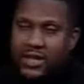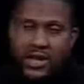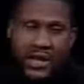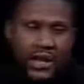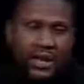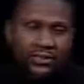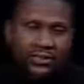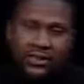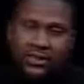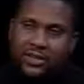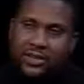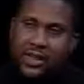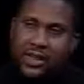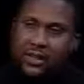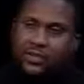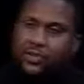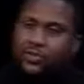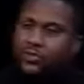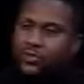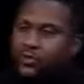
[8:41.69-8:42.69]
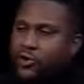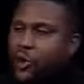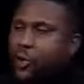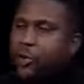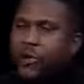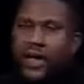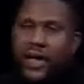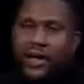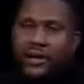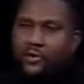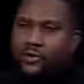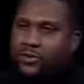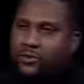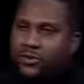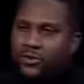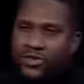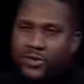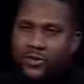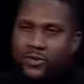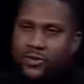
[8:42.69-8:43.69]
And I say, Tom, there's no way I could do this for
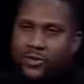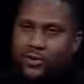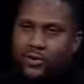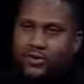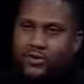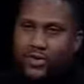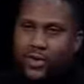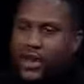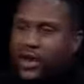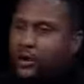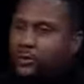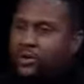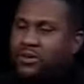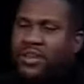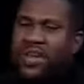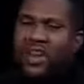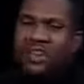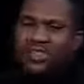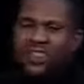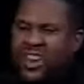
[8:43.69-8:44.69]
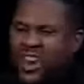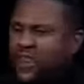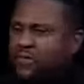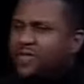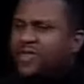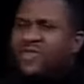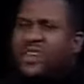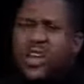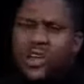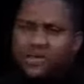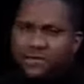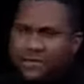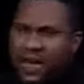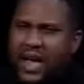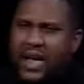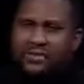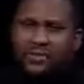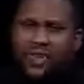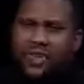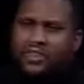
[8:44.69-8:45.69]
seven years. Chicago and Dallas every day,
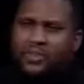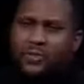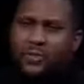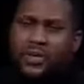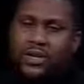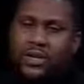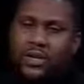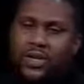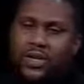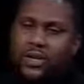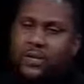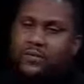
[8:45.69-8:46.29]
five days a week.